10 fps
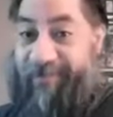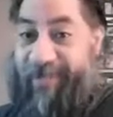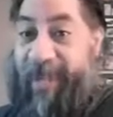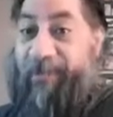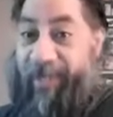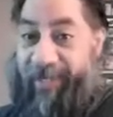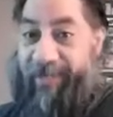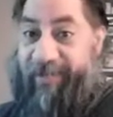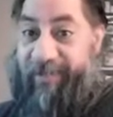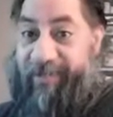epic.
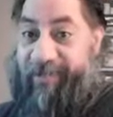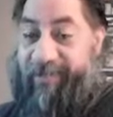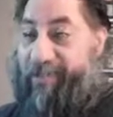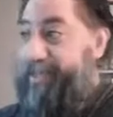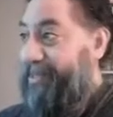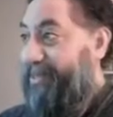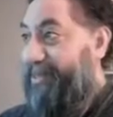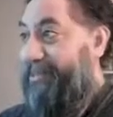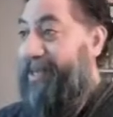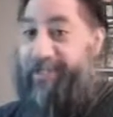Like
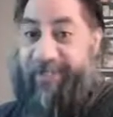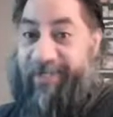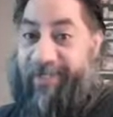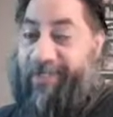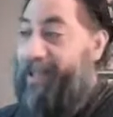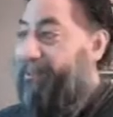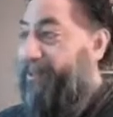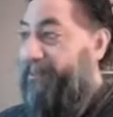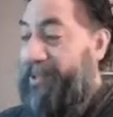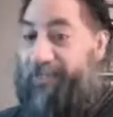Godzilla type
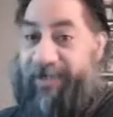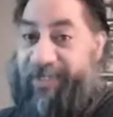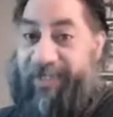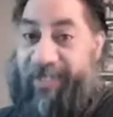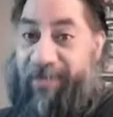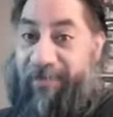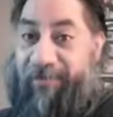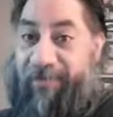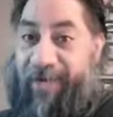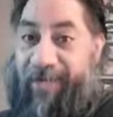epic. Where's this coming
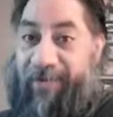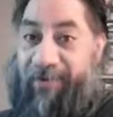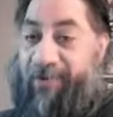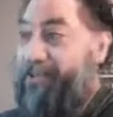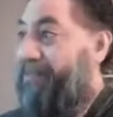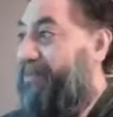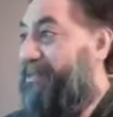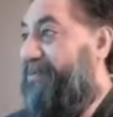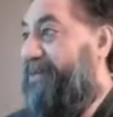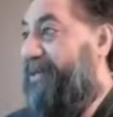from? Hollow Earth? What's
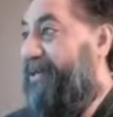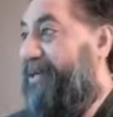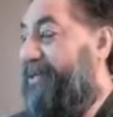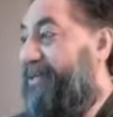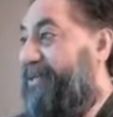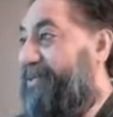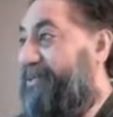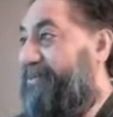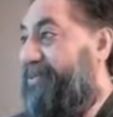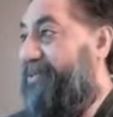going on here?
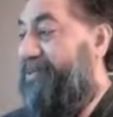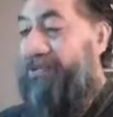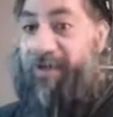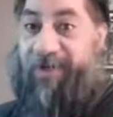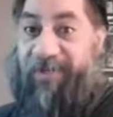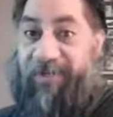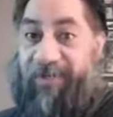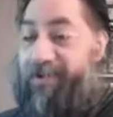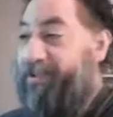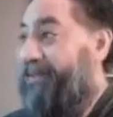There's other waters we
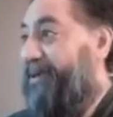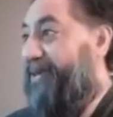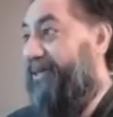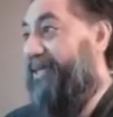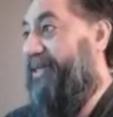don't know about